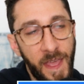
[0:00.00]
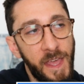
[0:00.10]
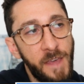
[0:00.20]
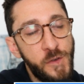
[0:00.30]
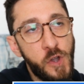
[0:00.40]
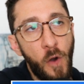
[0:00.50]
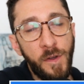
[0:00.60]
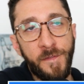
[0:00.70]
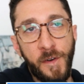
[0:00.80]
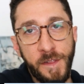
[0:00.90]
if you go
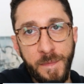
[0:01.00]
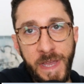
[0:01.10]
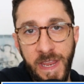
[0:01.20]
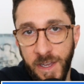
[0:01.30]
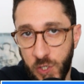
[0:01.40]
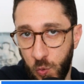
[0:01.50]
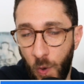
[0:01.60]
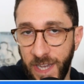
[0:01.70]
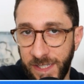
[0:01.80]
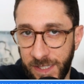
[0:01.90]
in front of the media
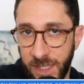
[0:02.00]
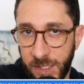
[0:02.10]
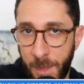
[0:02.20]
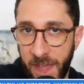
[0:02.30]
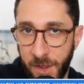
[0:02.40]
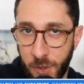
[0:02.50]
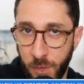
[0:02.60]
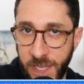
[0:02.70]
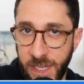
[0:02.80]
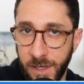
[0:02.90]
twice in the span of
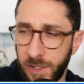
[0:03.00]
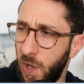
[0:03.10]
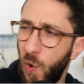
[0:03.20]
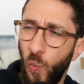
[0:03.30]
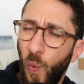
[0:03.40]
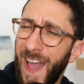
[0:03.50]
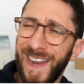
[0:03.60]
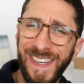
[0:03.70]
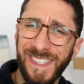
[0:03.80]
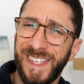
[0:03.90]
3 years, when
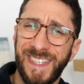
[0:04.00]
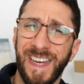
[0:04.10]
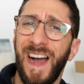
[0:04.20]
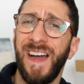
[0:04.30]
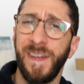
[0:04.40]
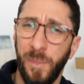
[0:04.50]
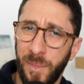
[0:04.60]
is the time?